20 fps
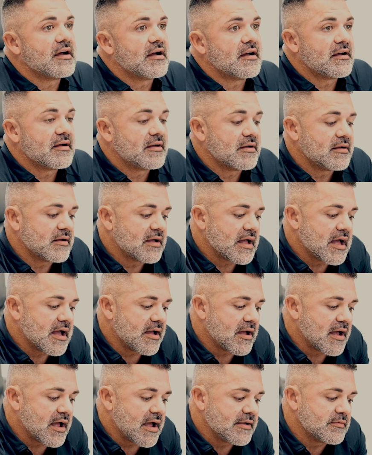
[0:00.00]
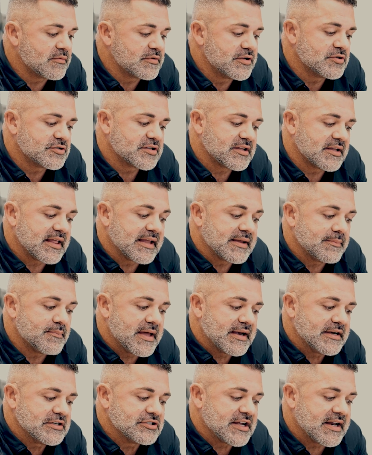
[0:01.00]
I usually like
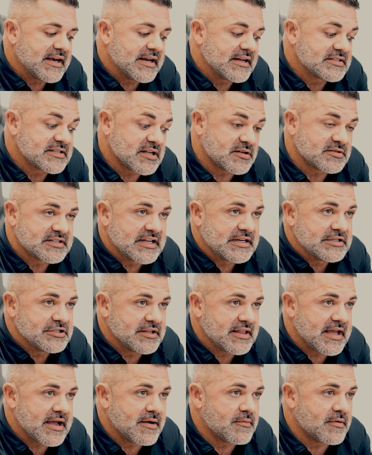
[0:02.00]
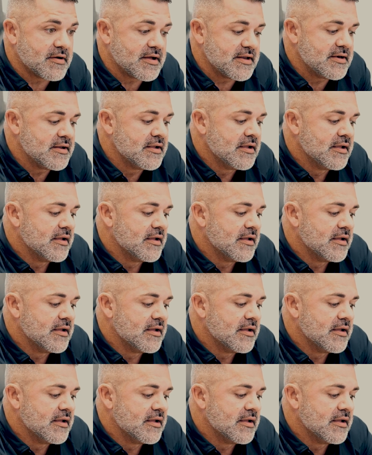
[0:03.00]
Metagenics. I'll send you that one.